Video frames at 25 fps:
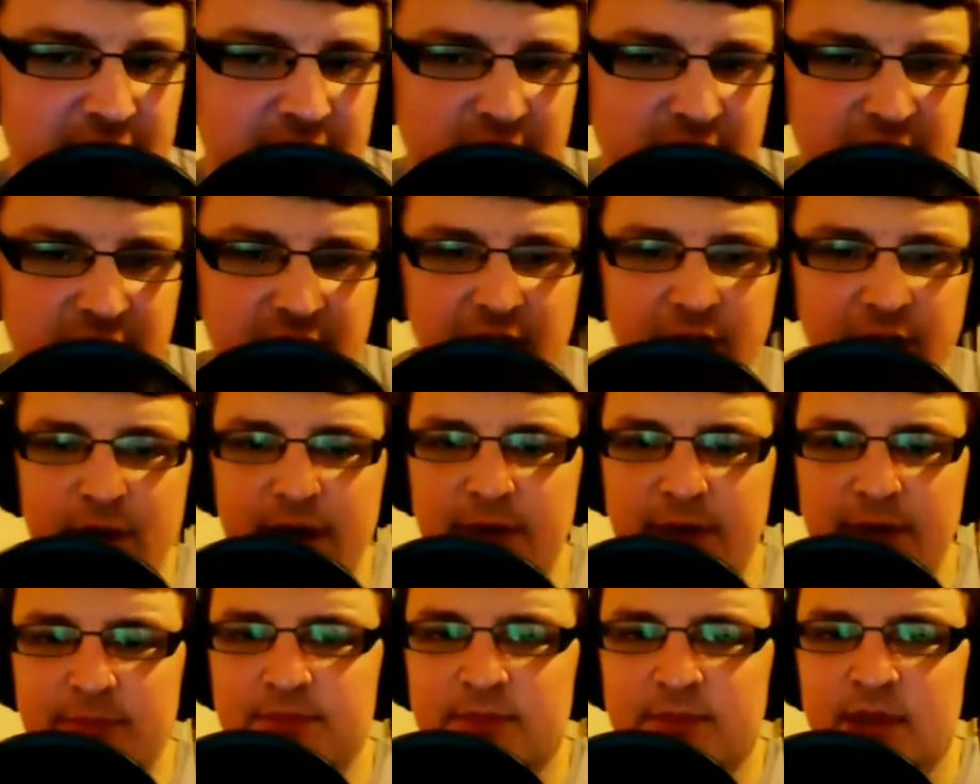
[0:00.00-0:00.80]

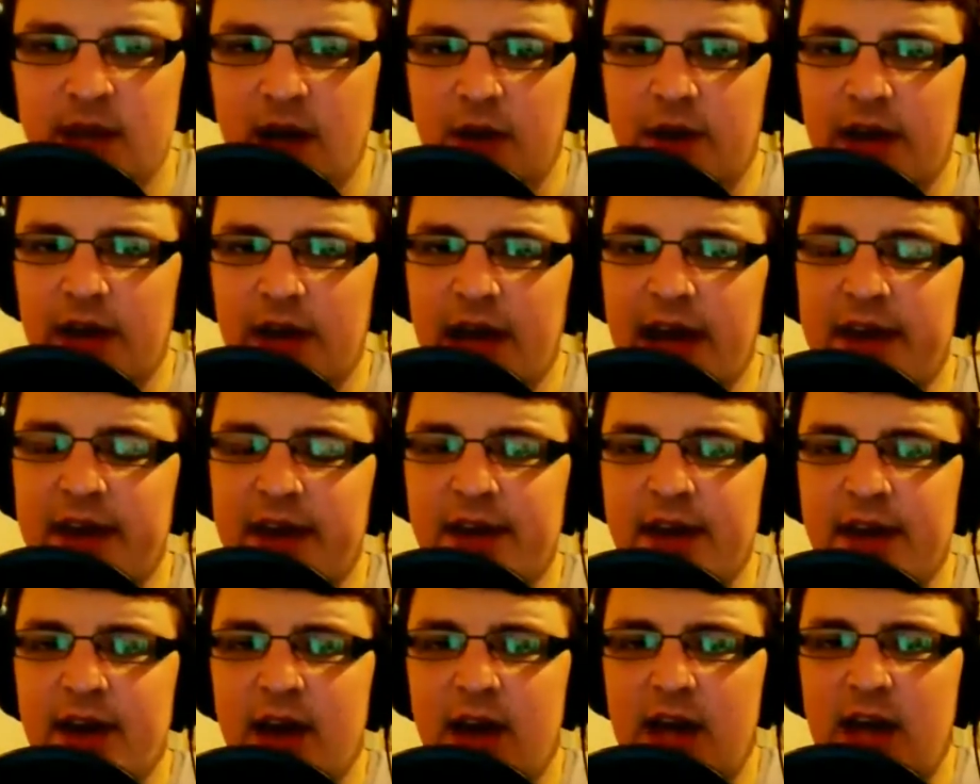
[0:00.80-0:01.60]
go,
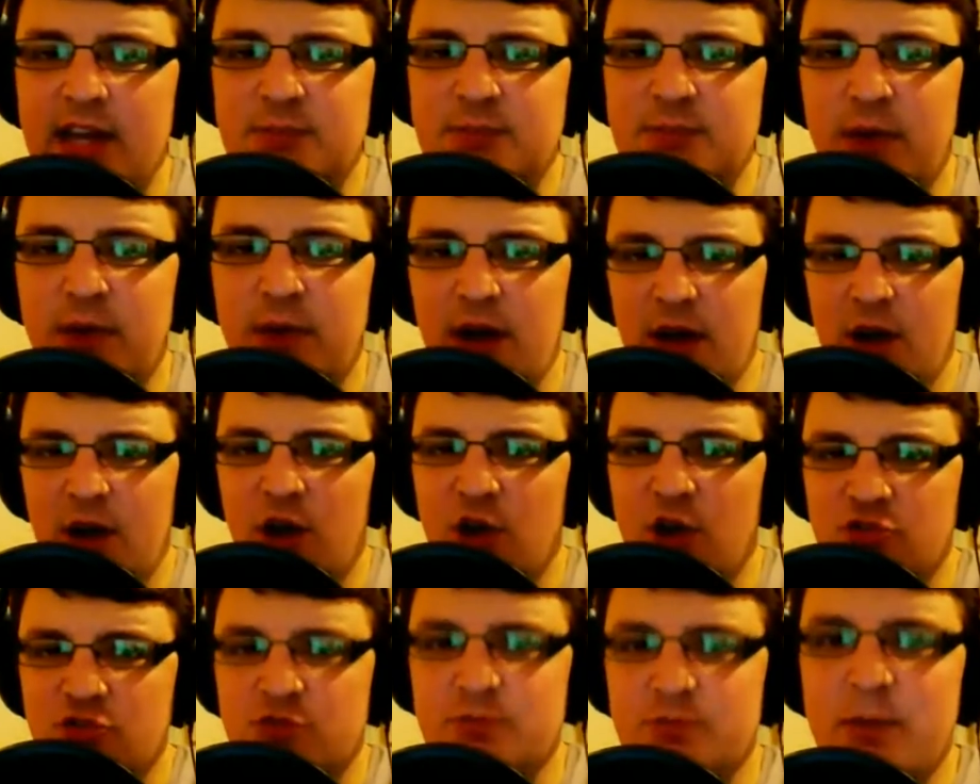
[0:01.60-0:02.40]
okay, let's buy a
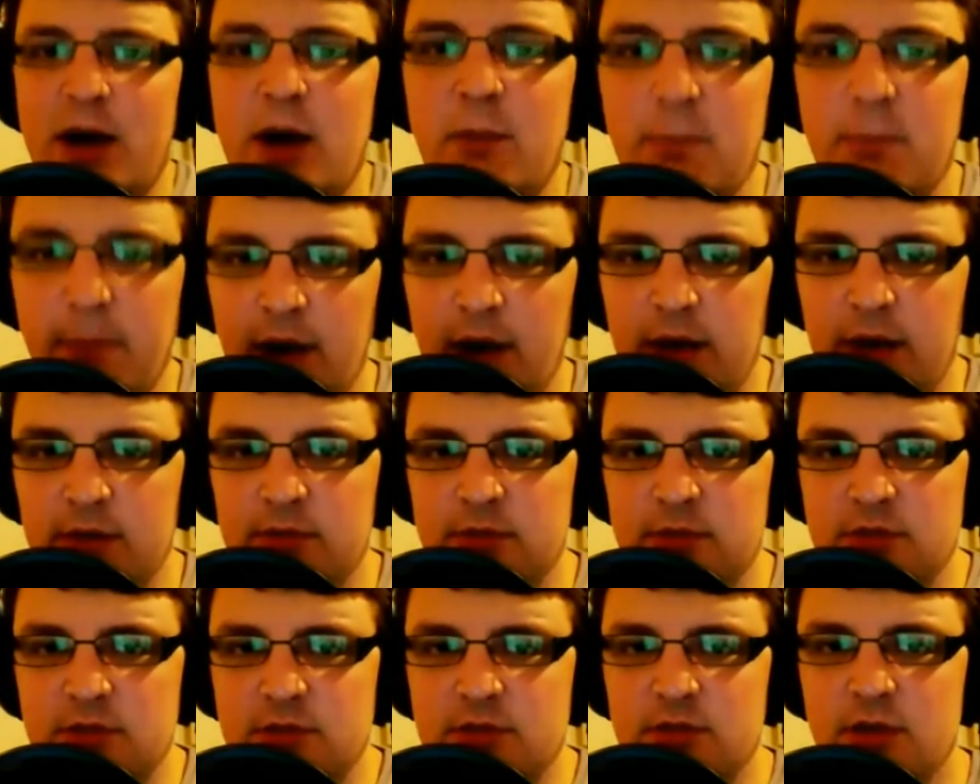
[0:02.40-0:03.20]
£100
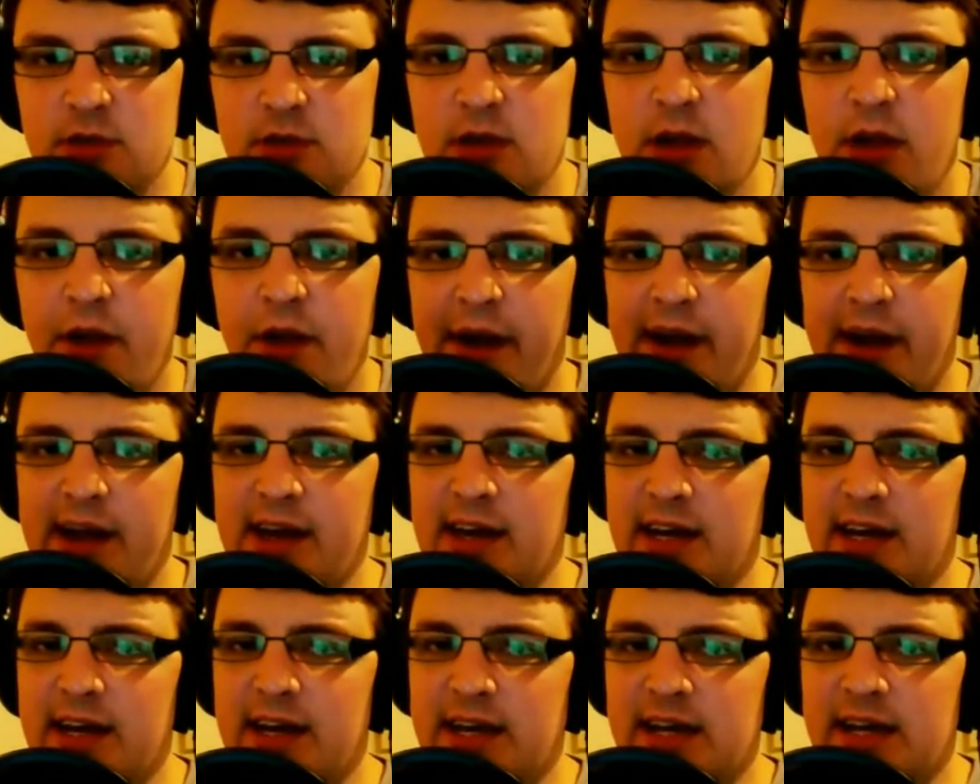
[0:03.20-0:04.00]
box,
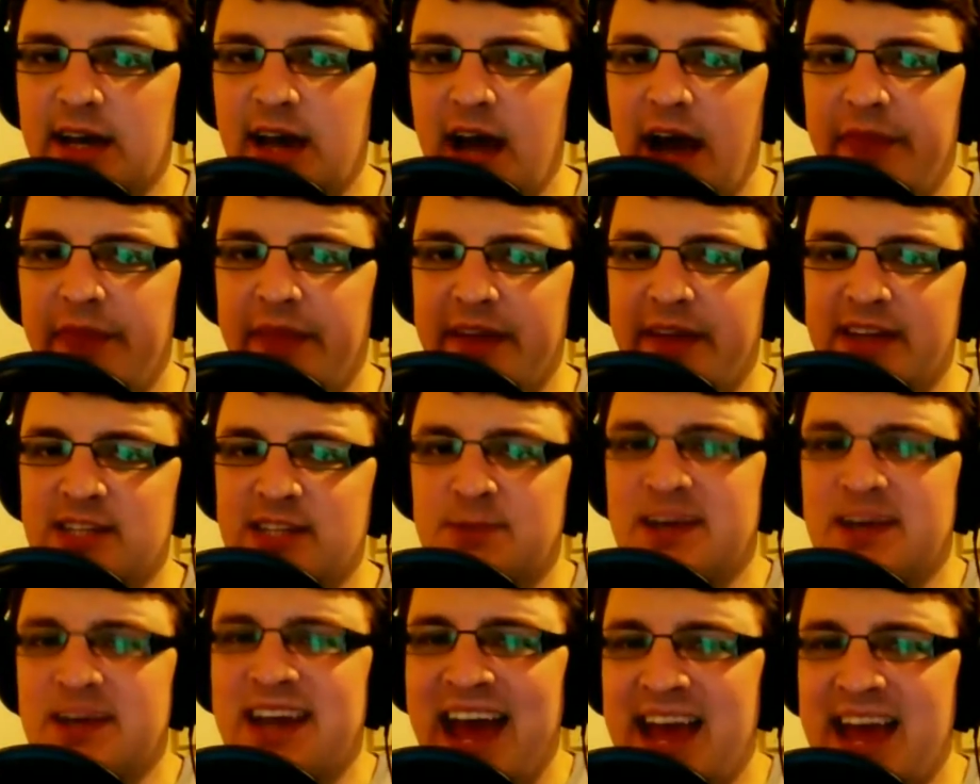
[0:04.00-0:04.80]
and then
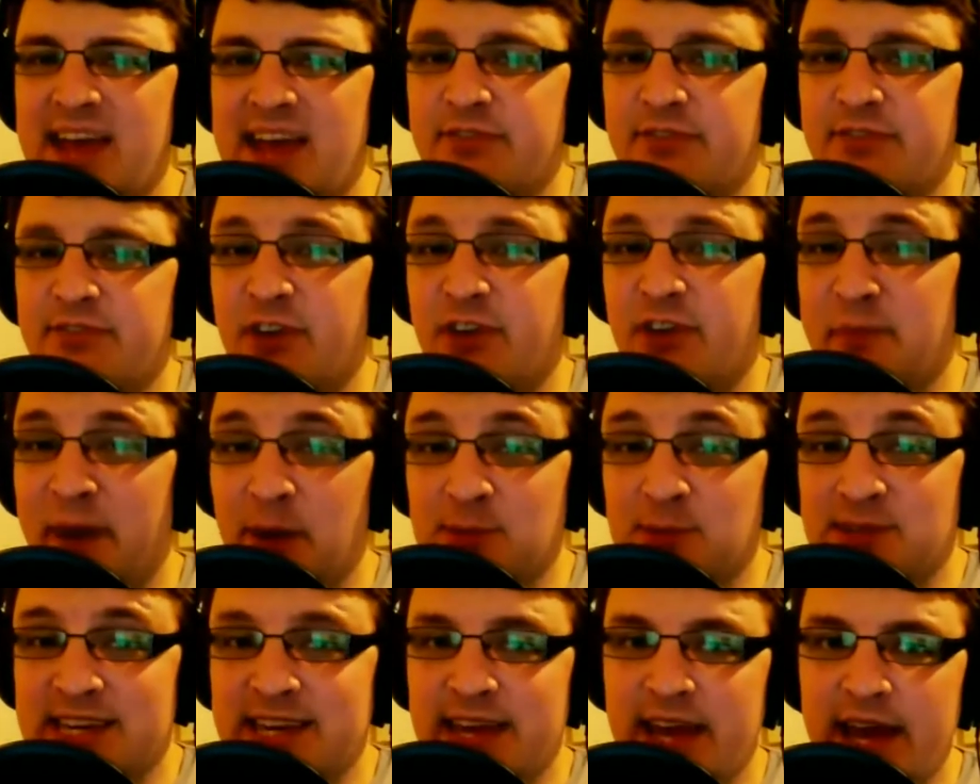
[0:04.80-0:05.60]
spend
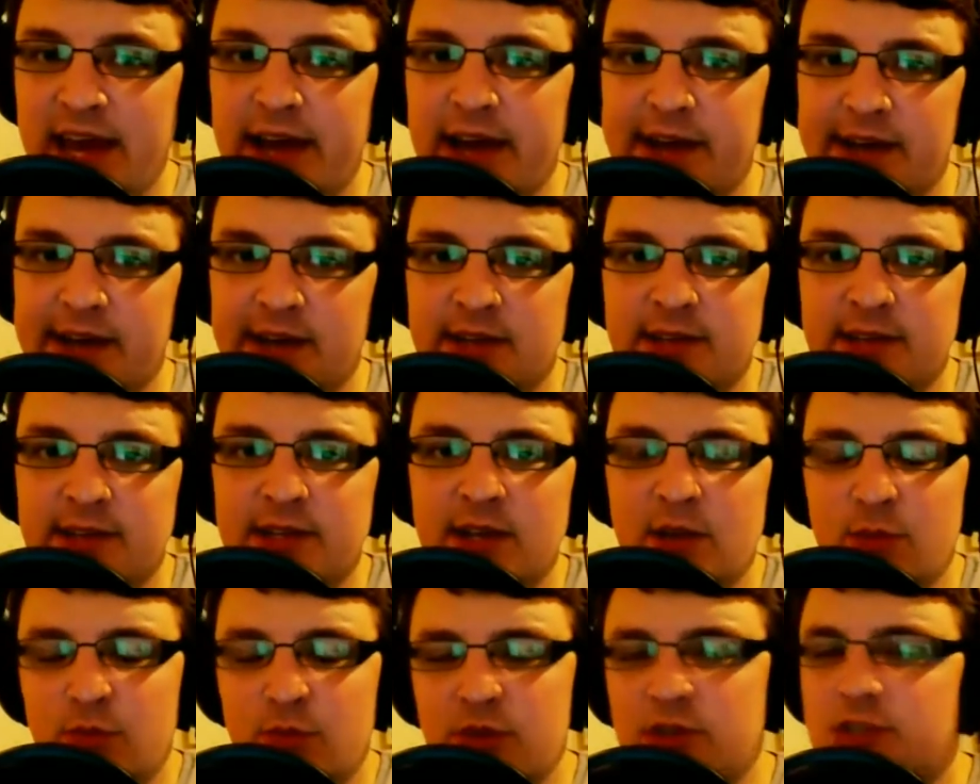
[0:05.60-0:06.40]
£85 a year,
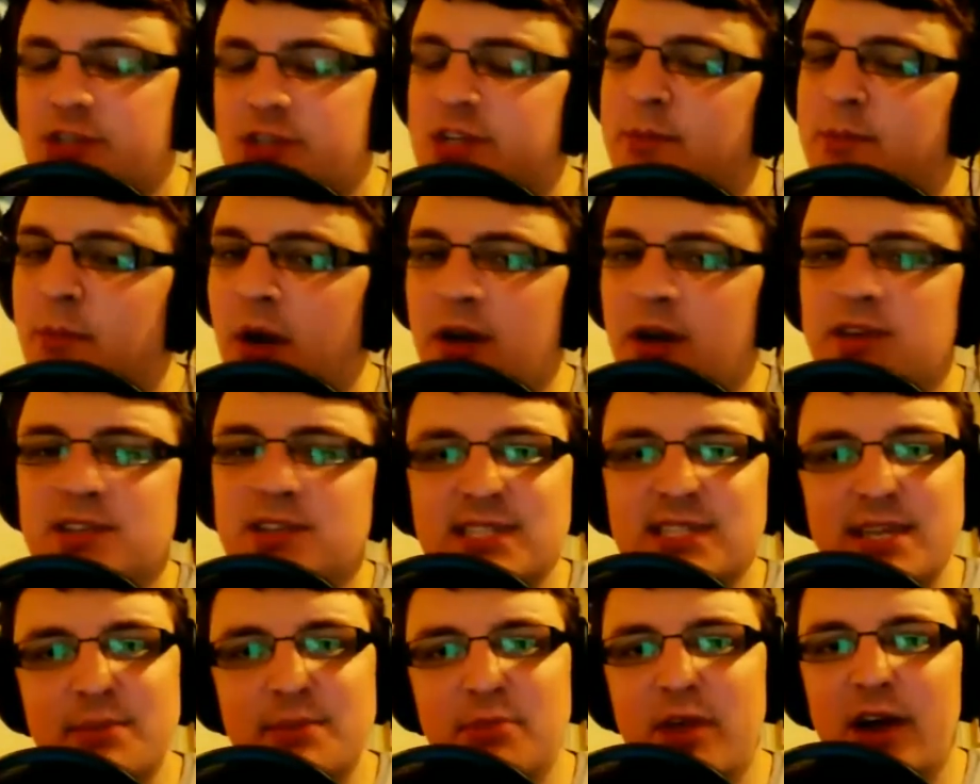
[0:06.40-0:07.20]
which it might
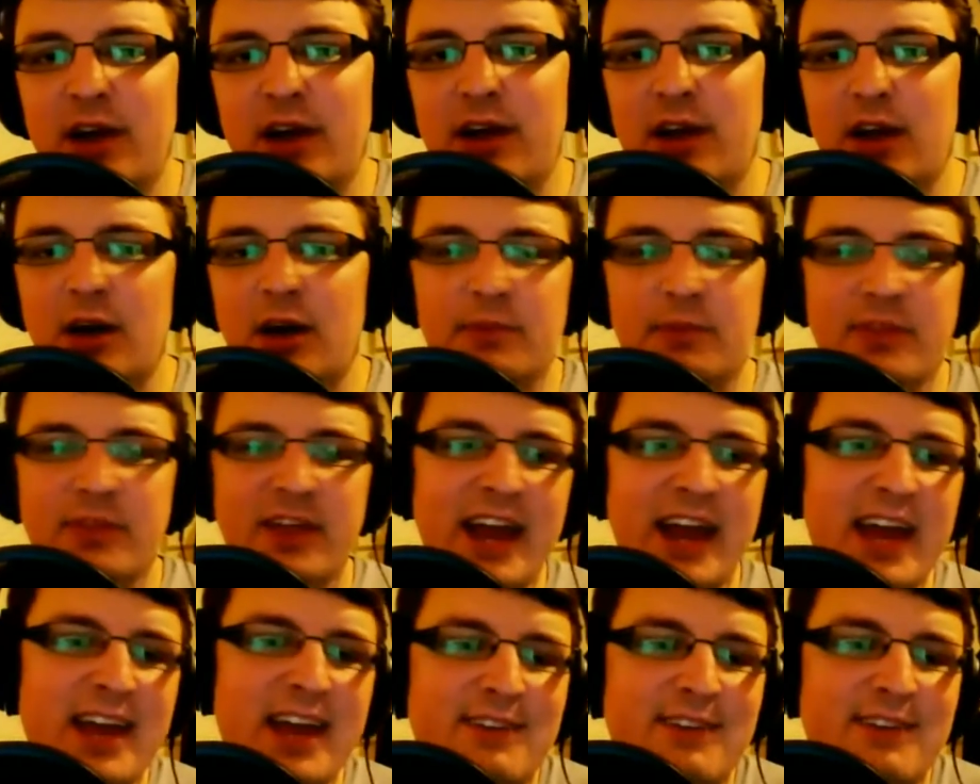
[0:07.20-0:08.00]
seem like a lot, but
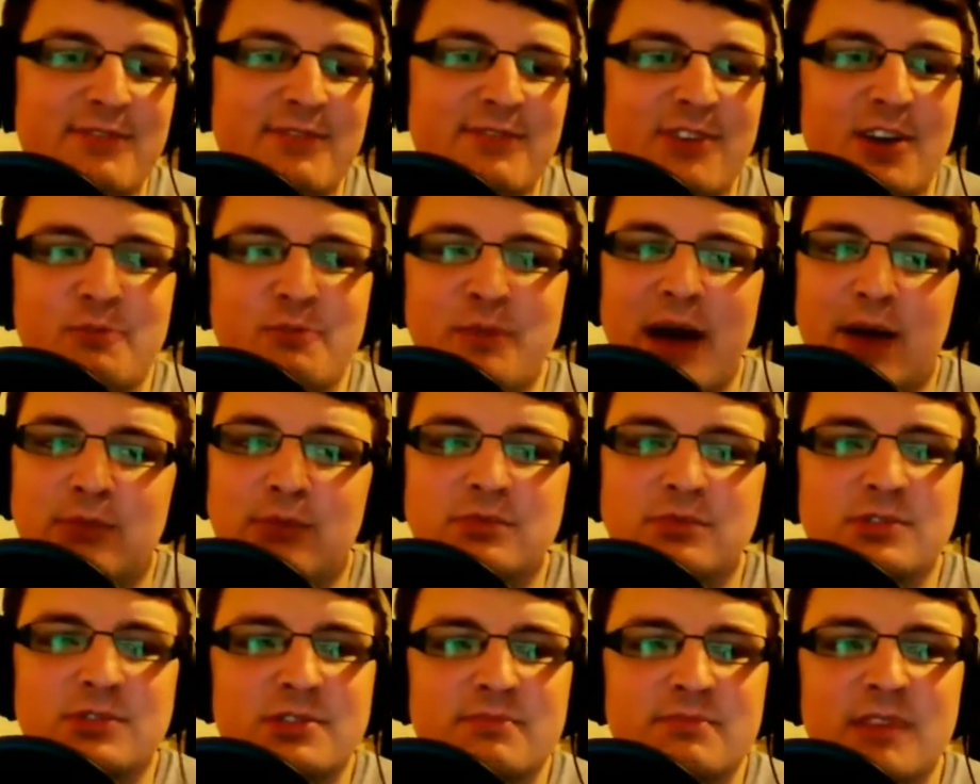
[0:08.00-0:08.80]
then
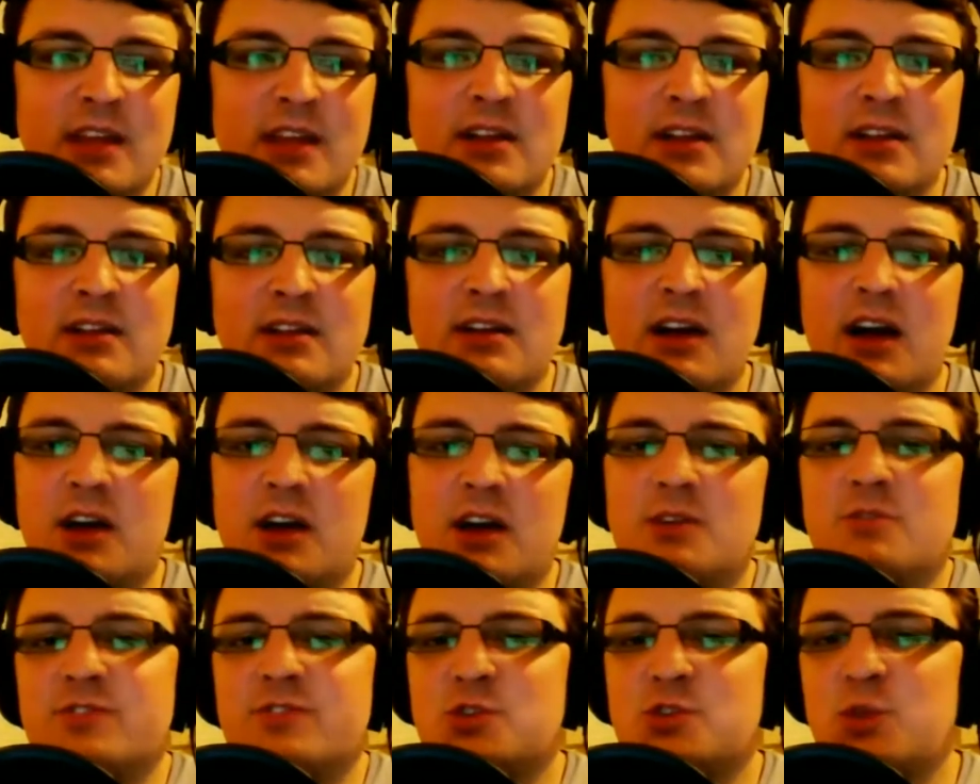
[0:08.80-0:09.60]
£85
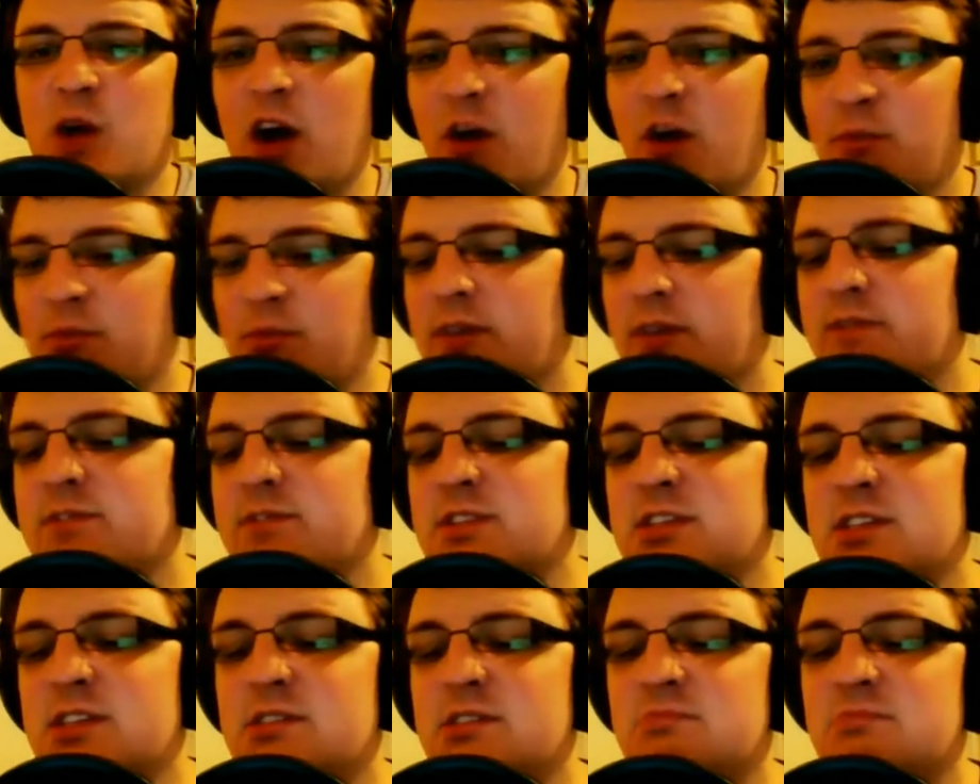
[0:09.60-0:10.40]
over 12 months is